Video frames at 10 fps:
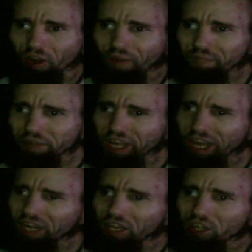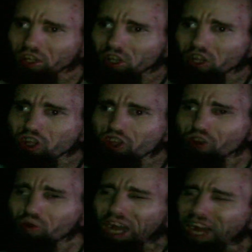But yet,
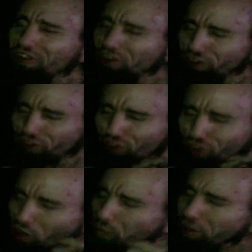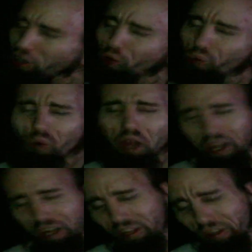you guys are super
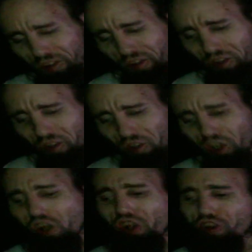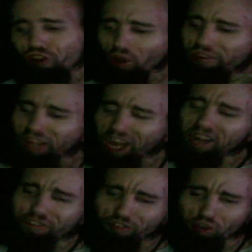quick to
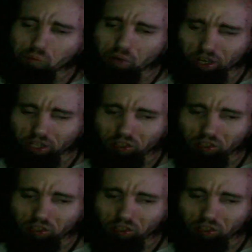attack somebody